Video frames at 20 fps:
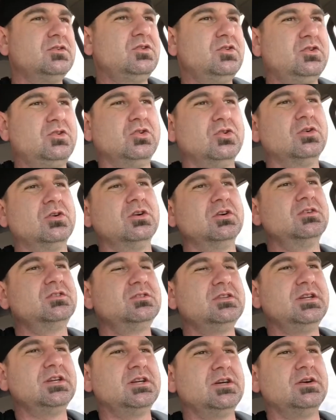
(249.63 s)
cool,
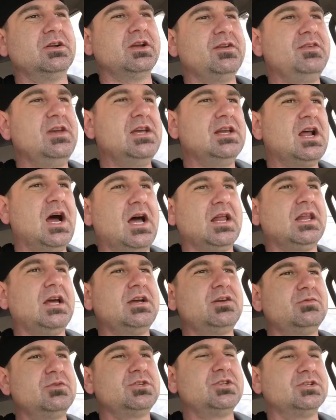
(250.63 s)
you know what I mean, I
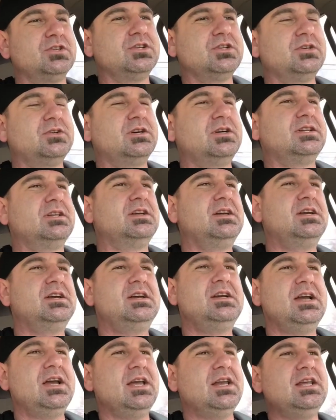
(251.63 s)
like what you're doing,
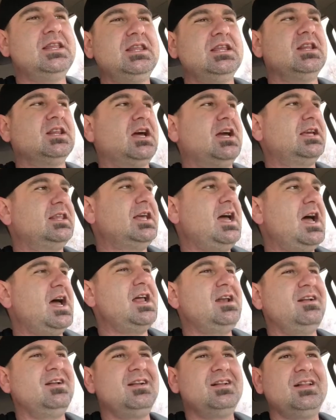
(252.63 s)
anything like
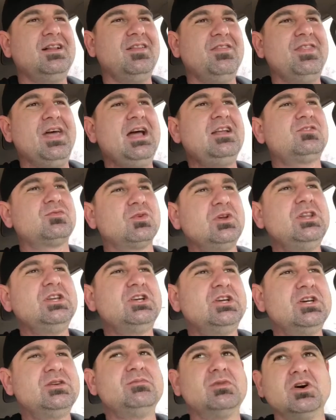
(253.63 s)
that. That's really
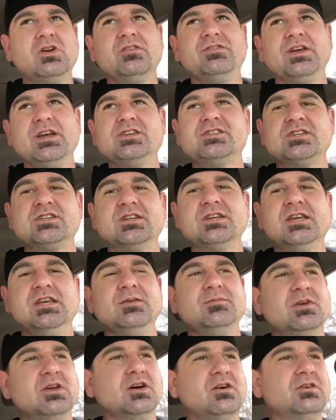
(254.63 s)
good motivation to
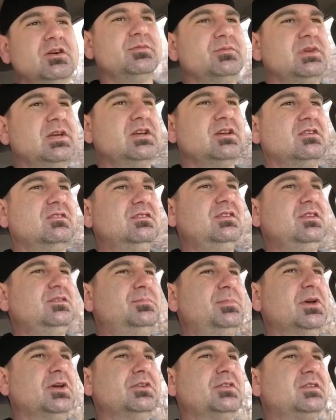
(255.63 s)
keep going, because these
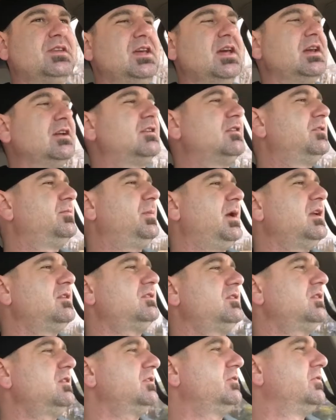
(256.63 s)
builds get
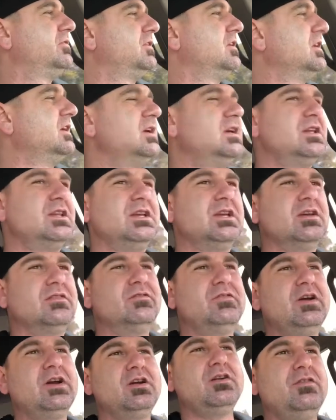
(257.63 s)
expensive, they get
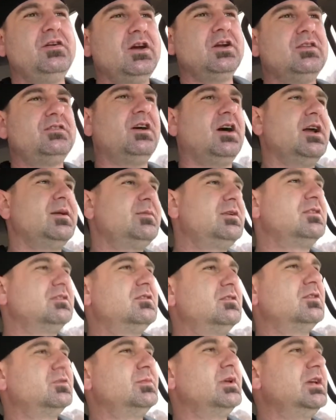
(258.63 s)
very, very time
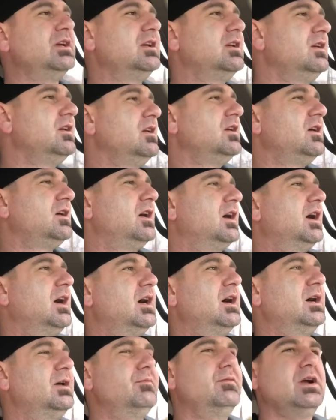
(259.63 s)
consuming,
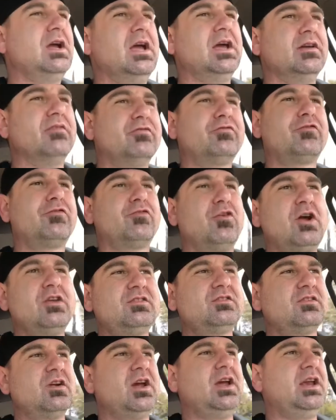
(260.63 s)
and
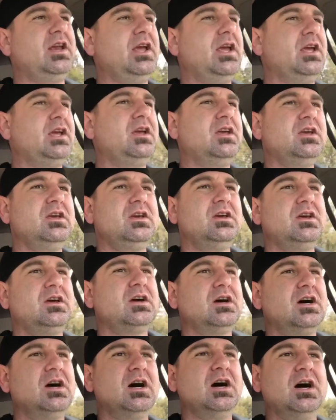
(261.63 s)
frustrating.
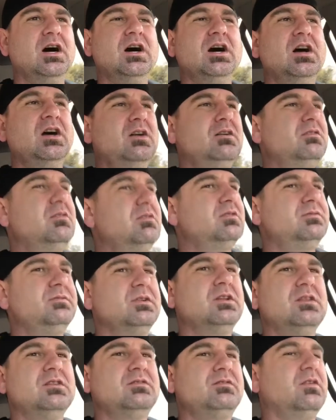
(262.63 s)

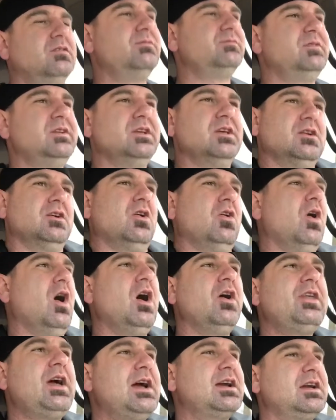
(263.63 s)
All
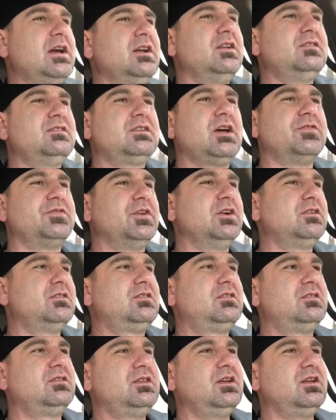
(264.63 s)
that kind of stuff. There's